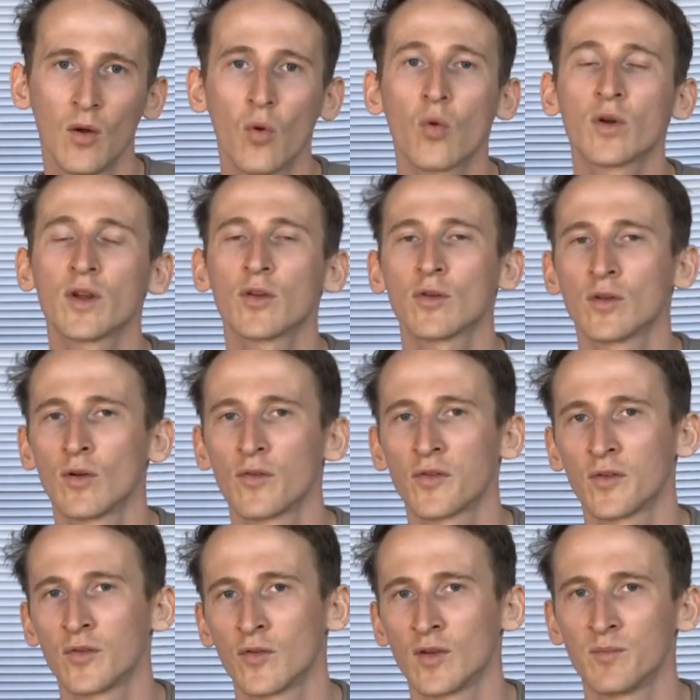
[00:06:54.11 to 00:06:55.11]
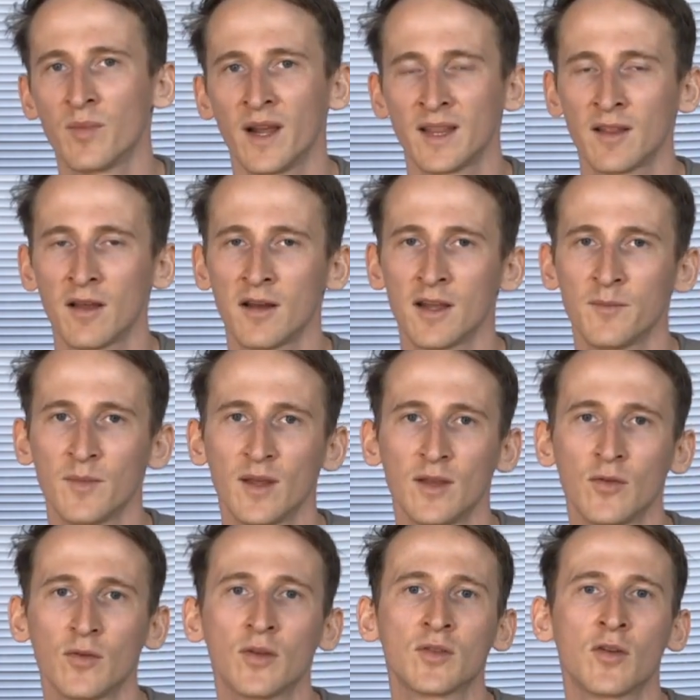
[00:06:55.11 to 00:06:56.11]
Or you could also do it by time.
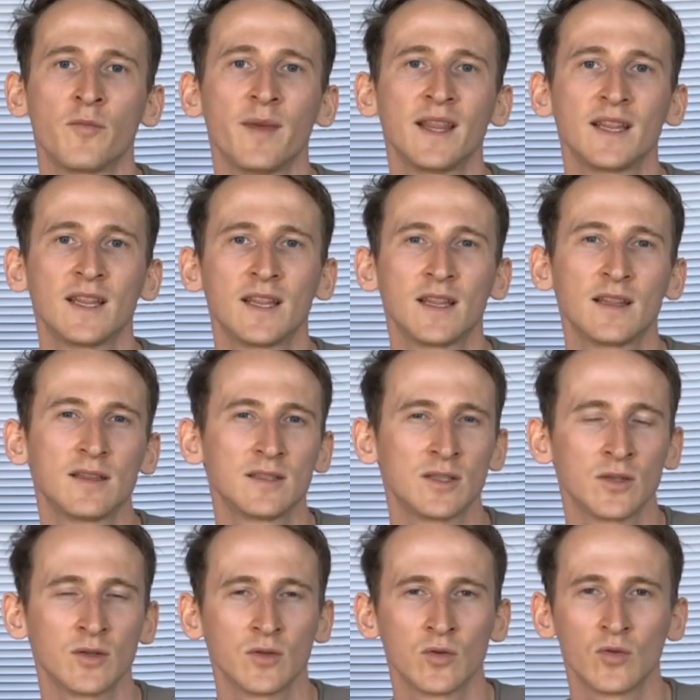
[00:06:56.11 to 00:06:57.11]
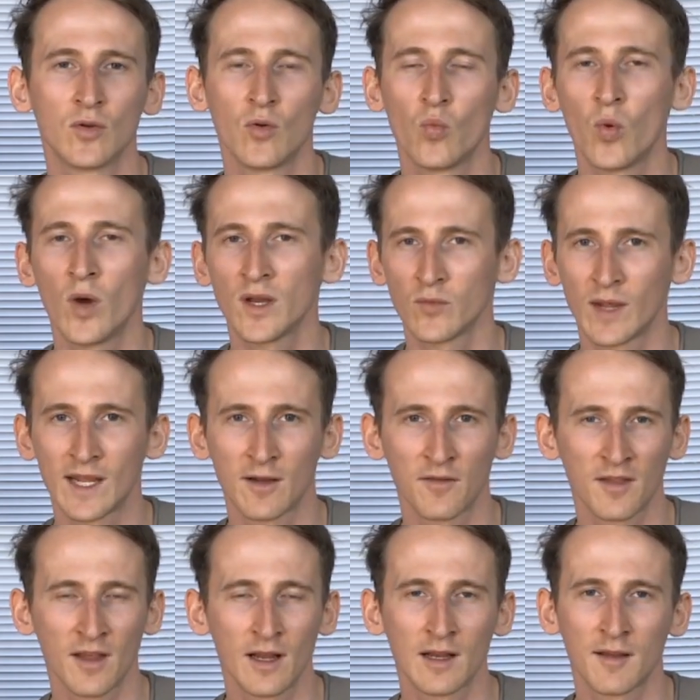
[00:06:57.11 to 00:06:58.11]
You could commit to 1 week
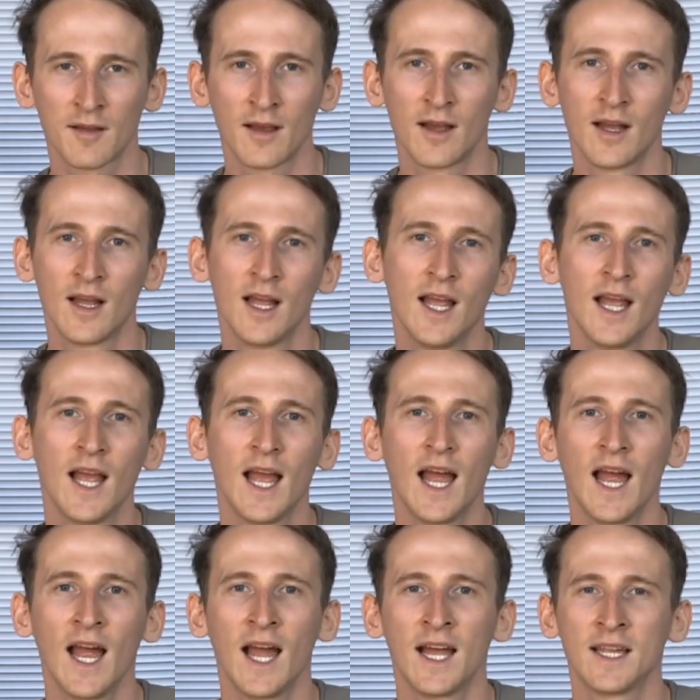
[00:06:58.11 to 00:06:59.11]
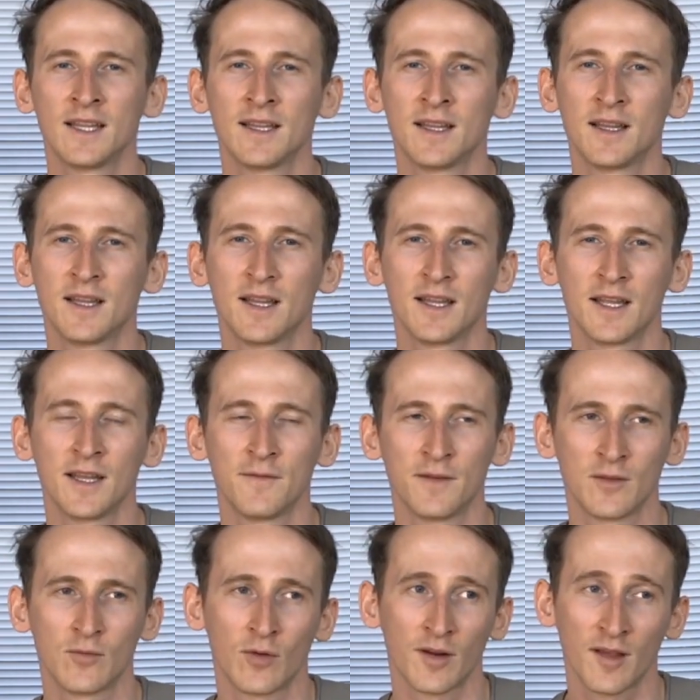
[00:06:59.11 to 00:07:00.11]
of salsa, and if
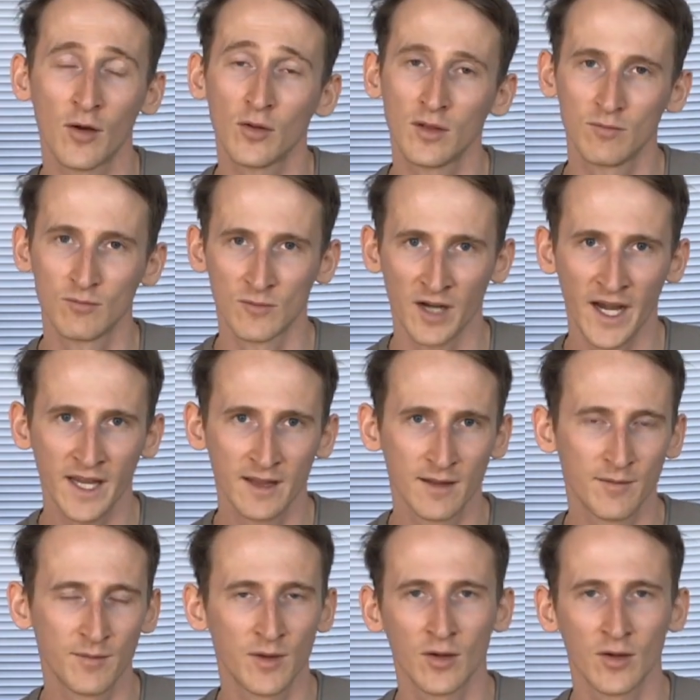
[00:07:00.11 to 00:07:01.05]
it works out, great, you